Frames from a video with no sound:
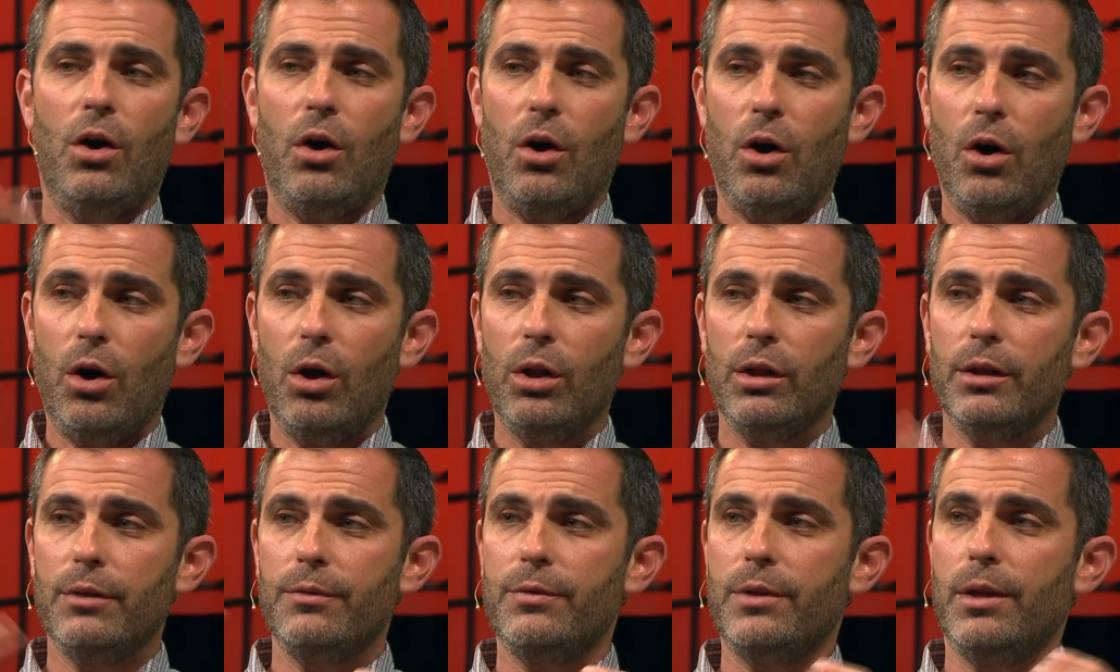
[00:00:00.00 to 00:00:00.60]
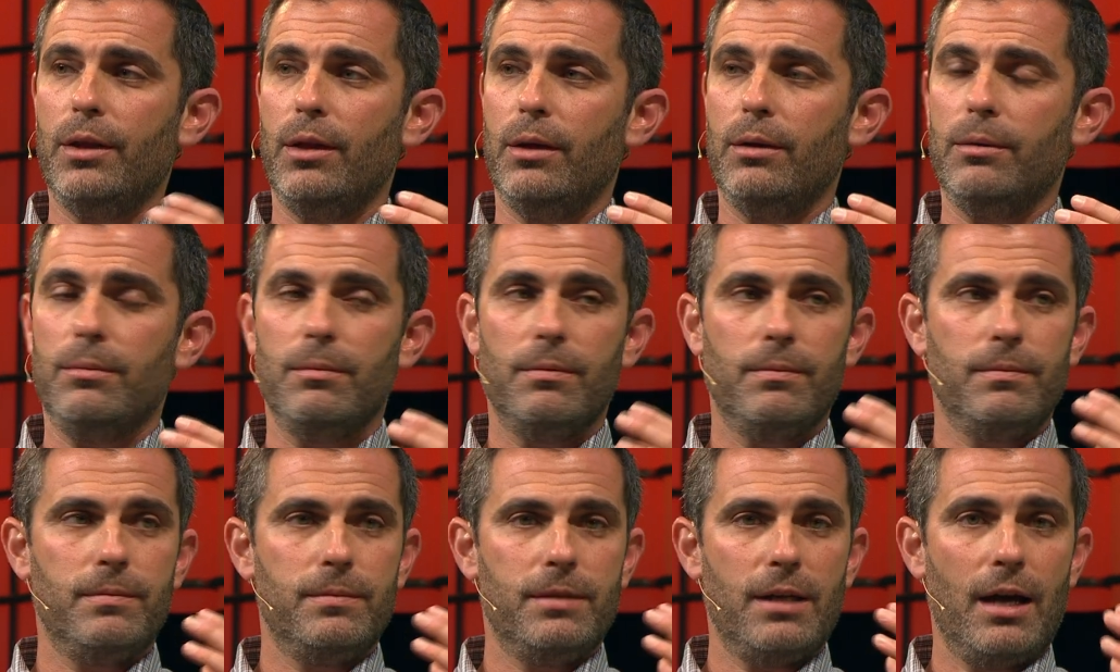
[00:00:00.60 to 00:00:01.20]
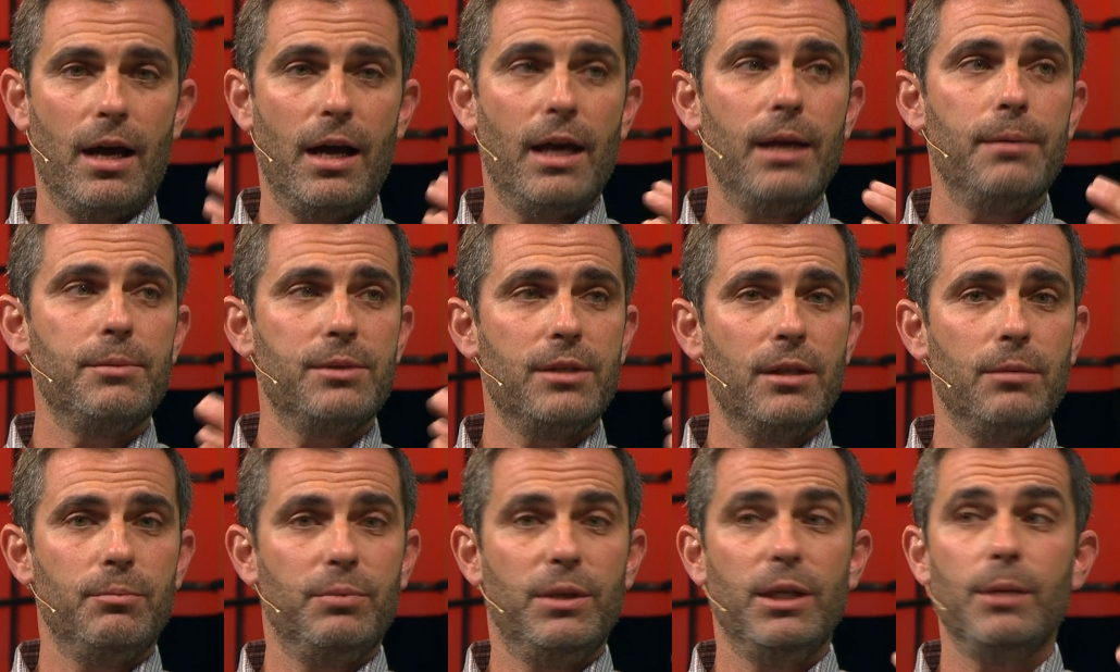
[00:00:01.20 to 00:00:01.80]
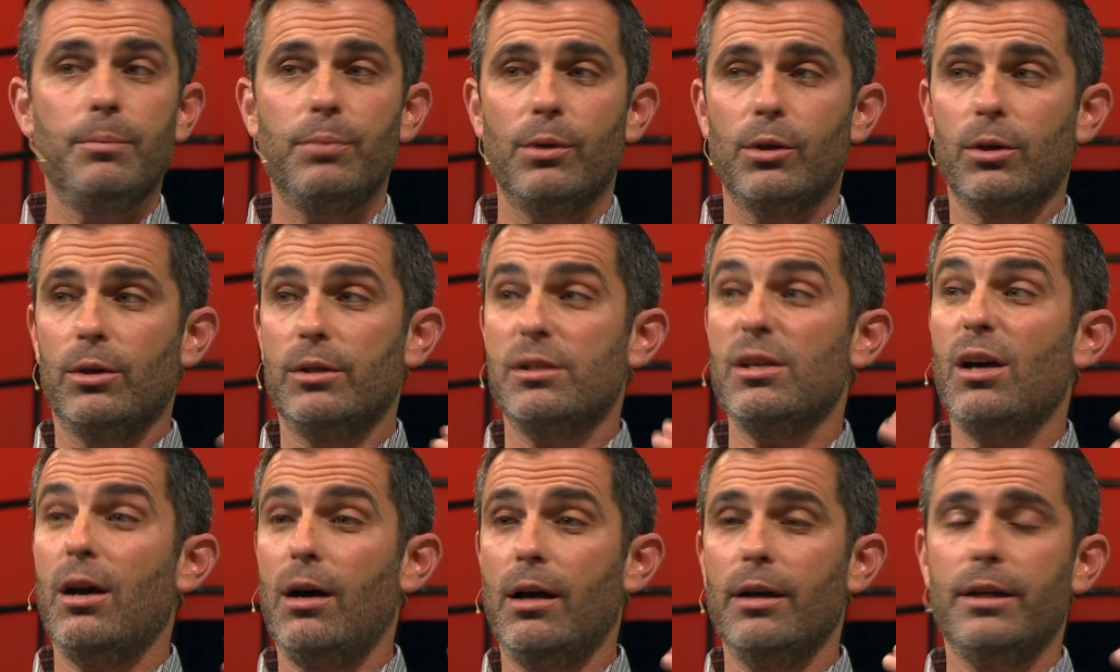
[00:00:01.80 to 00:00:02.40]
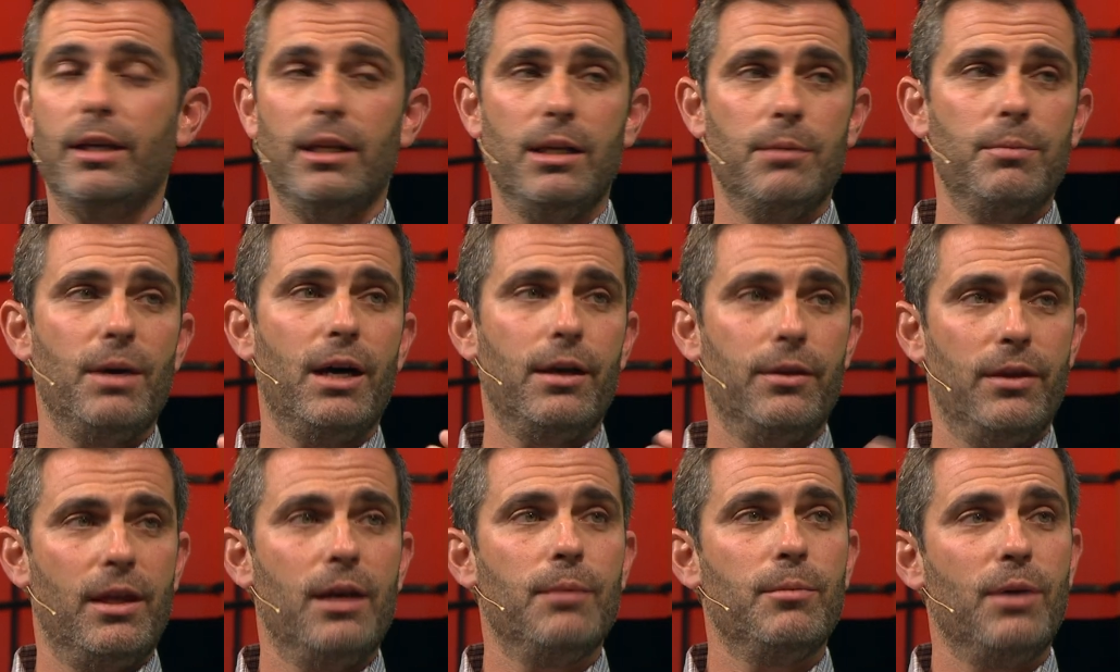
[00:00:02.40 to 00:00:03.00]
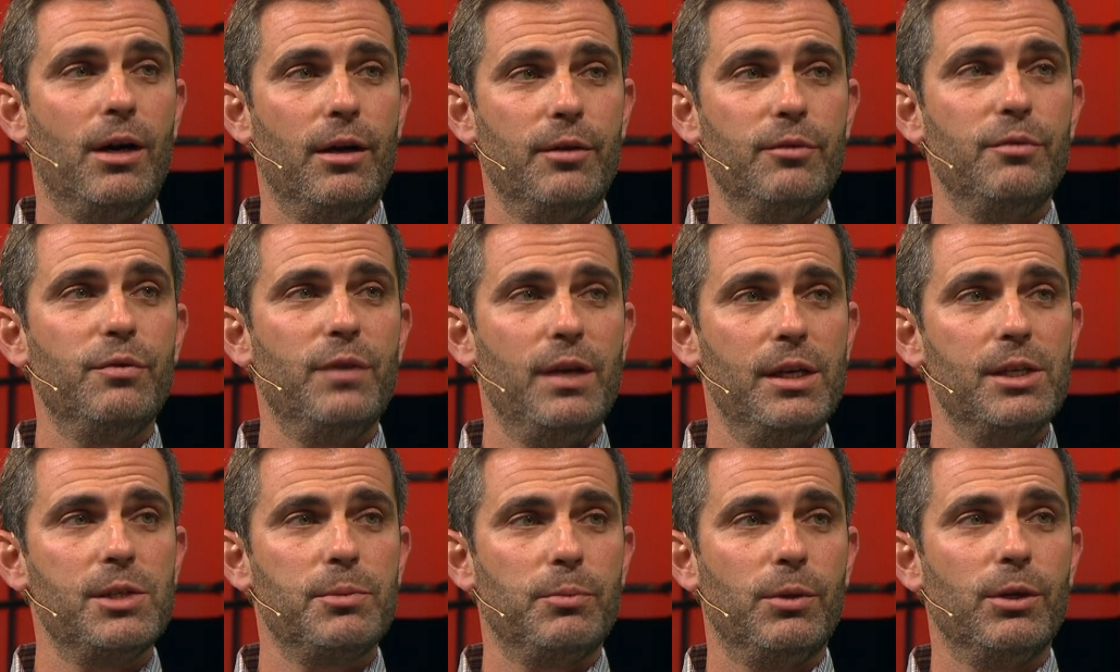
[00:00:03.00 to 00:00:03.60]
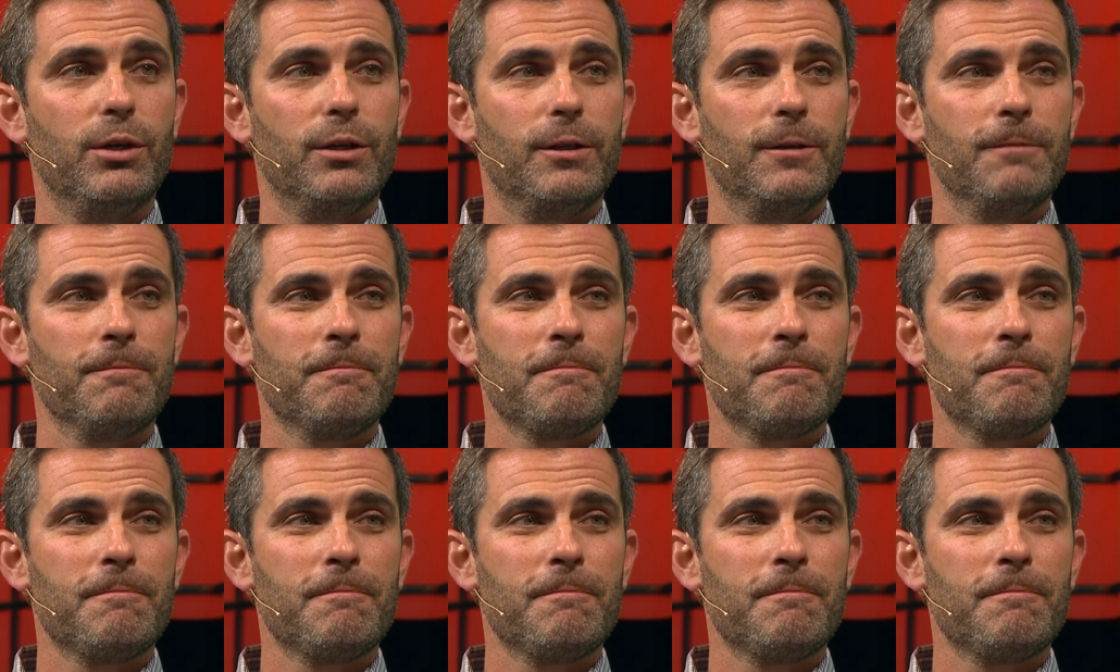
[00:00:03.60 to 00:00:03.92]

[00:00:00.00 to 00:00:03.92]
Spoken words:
all of the times that people are talking about them on Facebook.